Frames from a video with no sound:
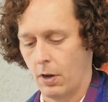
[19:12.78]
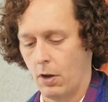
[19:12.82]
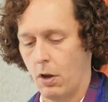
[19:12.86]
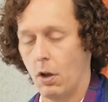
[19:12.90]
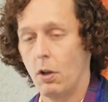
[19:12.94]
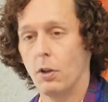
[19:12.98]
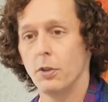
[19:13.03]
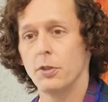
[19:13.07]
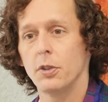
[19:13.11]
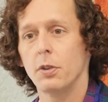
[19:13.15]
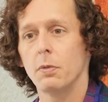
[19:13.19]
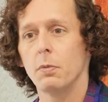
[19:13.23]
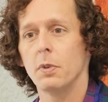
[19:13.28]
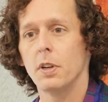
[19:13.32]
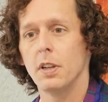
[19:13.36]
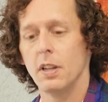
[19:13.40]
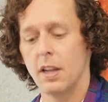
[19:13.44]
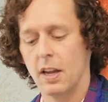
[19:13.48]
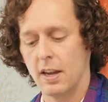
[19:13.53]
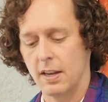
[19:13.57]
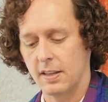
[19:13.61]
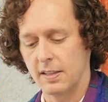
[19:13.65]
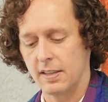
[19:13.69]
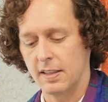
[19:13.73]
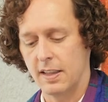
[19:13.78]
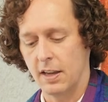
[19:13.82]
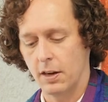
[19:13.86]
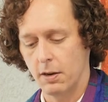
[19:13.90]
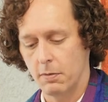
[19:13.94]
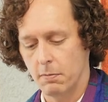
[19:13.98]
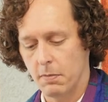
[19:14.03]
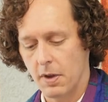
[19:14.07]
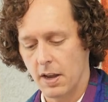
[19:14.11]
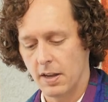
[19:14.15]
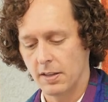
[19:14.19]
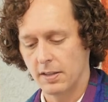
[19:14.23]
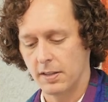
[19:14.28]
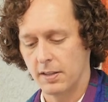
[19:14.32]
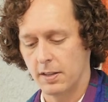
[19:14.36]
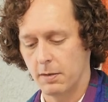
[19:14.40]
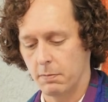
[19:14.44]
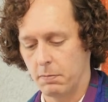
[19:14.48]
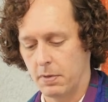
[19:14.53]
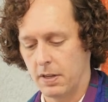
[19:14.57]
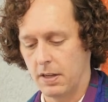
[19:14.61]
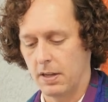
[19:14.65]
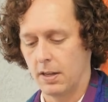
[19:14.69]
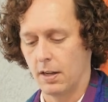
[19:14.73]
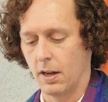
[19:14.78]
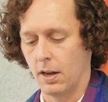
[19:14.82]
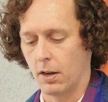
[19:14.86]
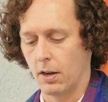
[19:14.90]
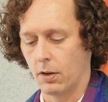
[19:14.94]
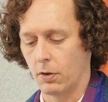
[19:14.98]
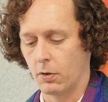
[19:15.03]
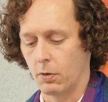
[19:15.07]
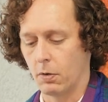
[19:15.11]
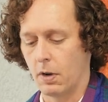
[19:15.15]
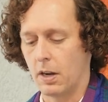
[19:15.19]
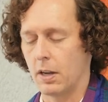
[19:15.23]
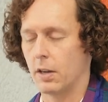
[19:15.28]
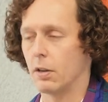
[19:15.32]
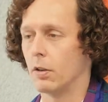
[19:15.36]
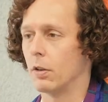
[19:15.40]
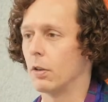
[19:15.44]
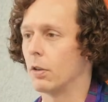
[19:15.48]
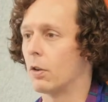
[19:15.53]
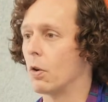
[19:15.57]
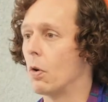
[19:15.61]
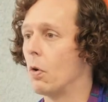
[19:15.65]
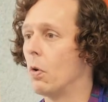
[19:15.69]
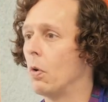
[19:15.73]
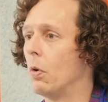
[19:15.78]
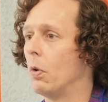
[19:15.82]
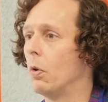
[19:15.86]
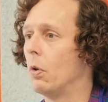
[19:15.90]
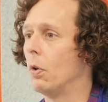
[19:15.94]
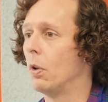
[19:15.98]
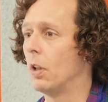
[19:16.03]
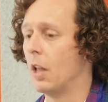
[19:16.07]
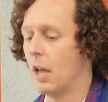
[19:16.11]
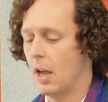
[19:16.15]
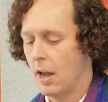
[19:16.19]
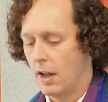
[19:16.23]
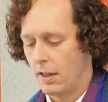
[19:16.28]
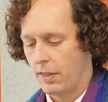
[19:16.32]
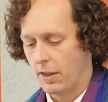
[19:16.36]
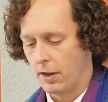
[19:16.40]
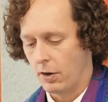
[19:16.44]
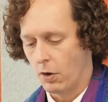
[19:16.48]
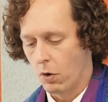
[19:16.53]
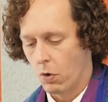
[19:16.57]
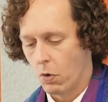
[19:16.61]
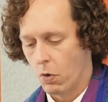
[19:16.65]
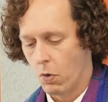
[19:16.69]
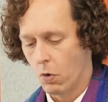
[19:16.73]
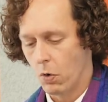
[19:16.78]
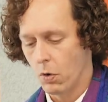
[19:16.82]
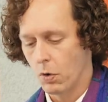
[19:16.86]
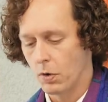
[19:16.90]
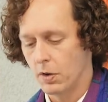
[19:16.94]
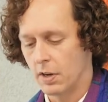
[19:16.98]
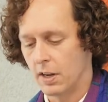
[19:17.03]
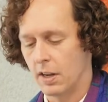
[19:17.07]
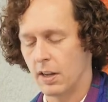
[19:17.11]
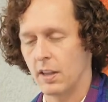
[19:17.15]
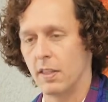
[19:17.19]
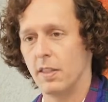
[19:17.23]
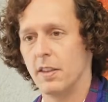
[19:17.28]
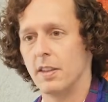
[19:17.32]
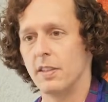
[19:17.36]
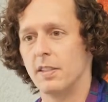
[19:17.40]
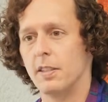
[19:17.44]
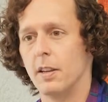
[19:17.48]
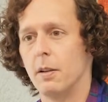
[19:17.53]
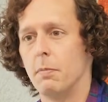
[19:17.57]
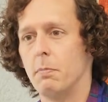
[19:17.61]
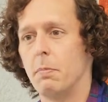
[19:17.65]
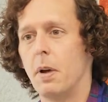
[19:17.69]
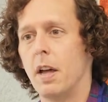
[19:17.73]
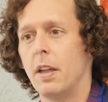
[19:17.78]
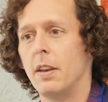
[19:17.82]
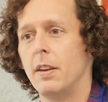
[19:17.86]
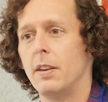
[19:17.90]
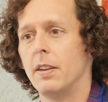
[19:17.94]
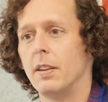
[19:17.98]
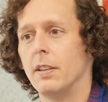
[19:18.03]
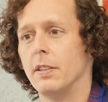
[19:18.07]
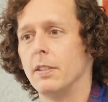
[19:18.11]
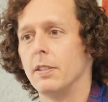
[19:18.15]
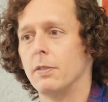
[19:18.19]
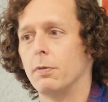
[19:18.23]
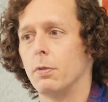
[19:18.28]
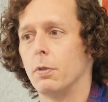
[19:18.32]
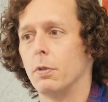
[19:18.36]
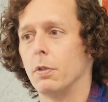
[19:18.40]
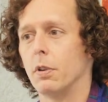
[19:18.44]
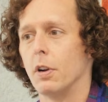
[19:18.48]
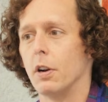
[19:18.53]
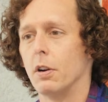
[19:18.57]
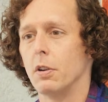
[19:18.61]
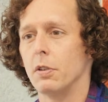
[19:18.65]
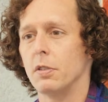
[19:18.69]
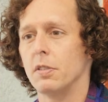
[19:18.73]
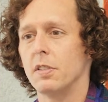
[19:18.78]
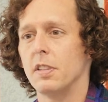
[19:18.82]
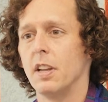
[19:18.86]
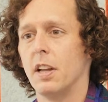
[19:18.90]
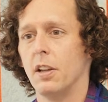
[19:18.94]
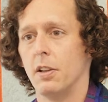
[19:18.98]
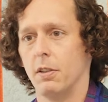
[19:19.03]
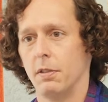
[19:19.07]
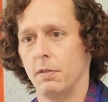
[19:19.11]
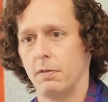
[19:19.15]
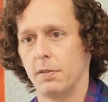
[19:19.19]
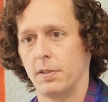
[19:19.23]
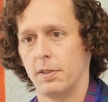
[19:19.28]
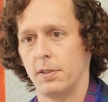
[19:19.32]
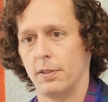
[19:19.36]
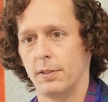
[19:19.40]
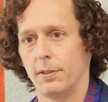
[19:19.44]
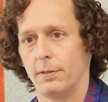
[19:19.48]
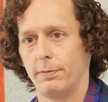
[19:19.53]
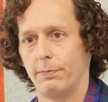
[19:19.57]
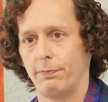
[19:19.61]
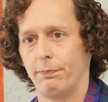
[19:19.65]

all to realize there must be a greater goal than hoarding this abundance for ourselves.